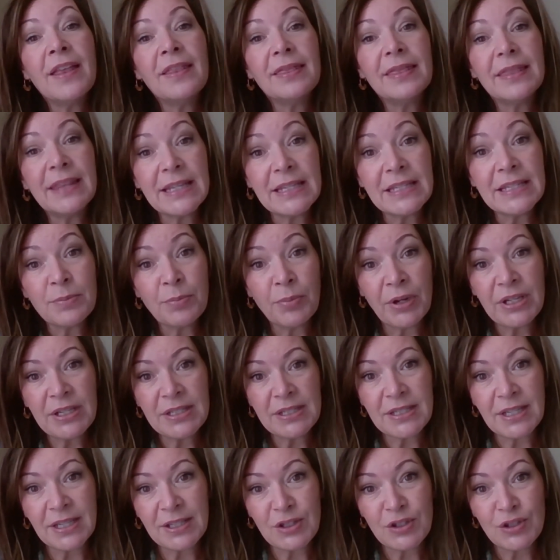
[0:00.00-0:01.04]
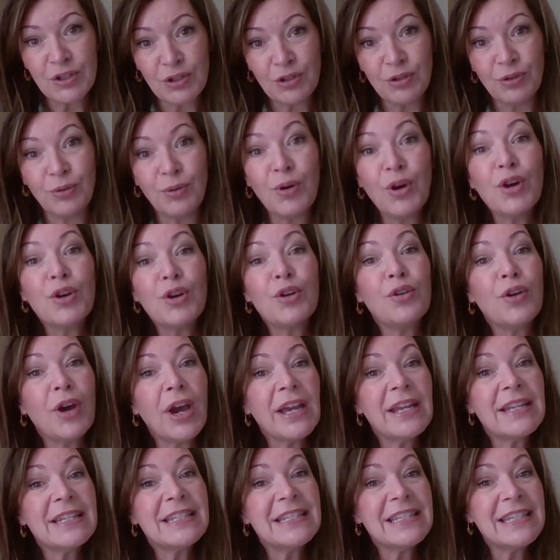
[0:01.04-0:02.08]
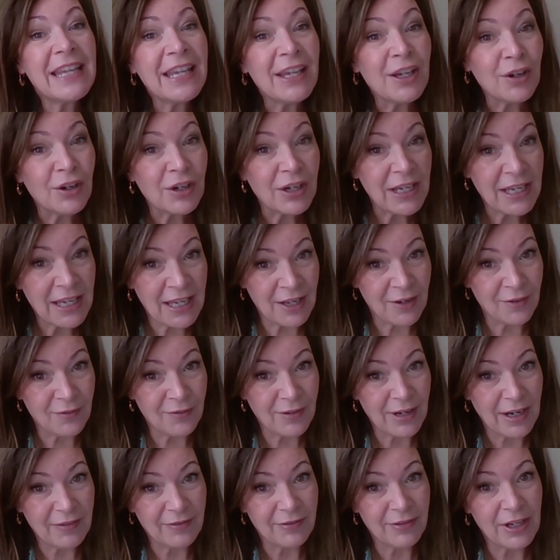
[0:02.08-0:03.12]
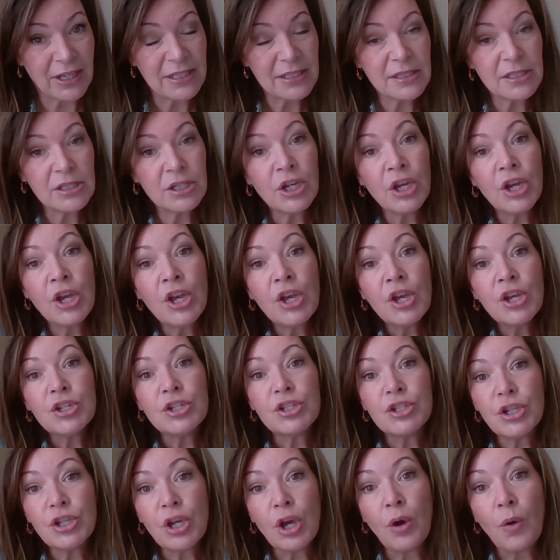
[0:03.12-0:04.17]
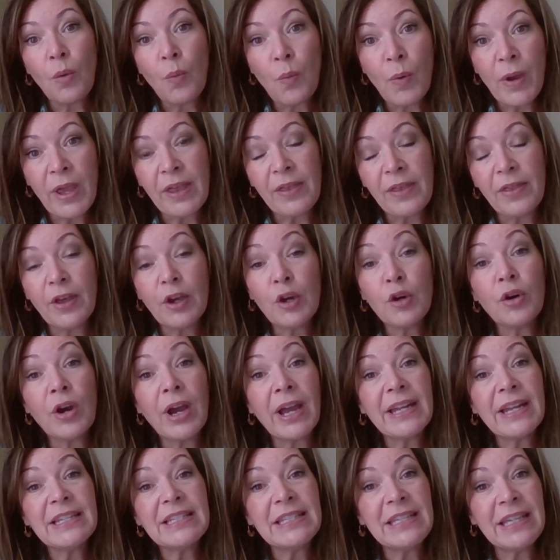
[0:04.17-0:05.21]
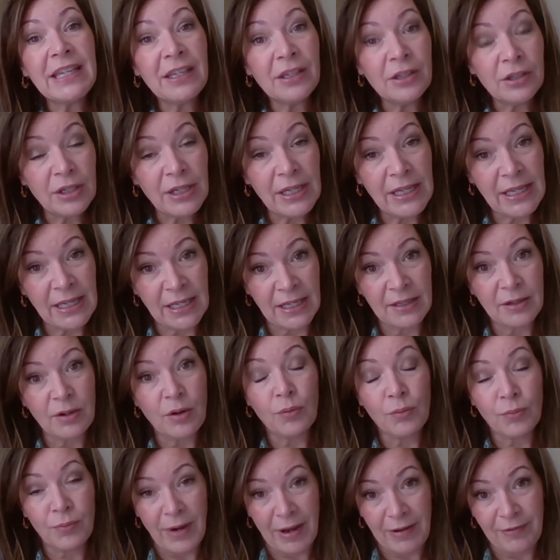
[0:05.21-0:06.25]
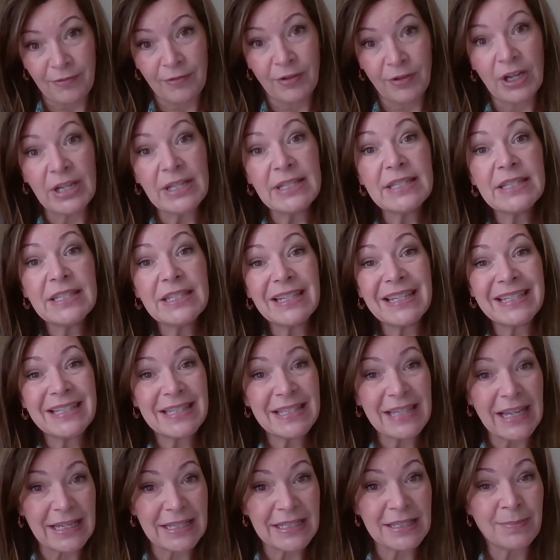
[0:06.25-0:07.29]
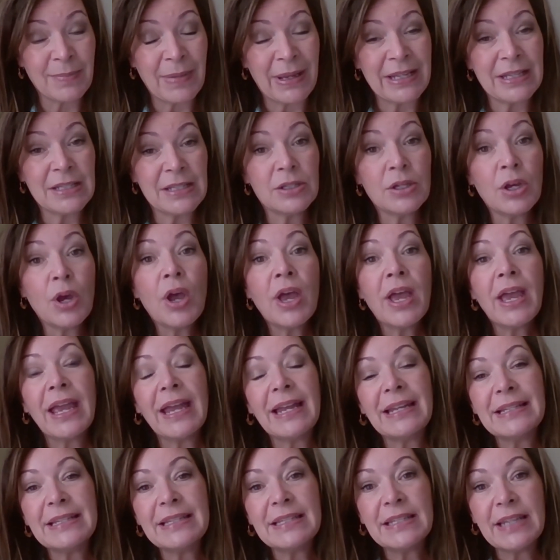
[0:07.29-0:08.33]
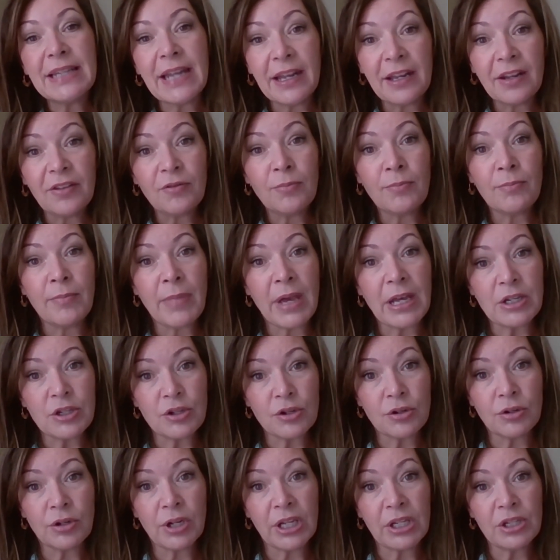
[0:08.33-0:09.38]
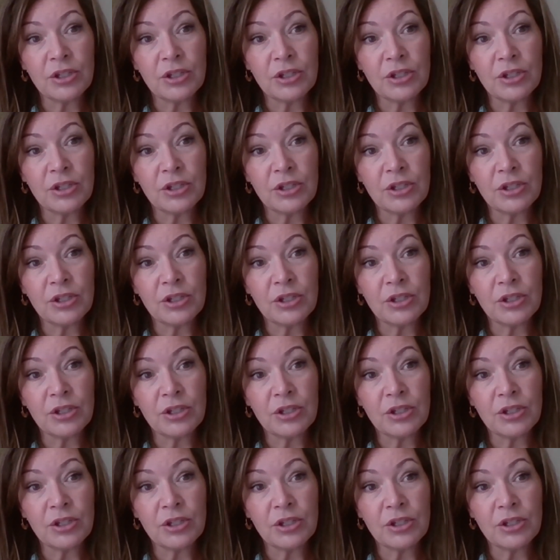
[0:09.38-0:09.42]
This brings us to criterion referenced. So with criterion referenced assessments, instead of measuring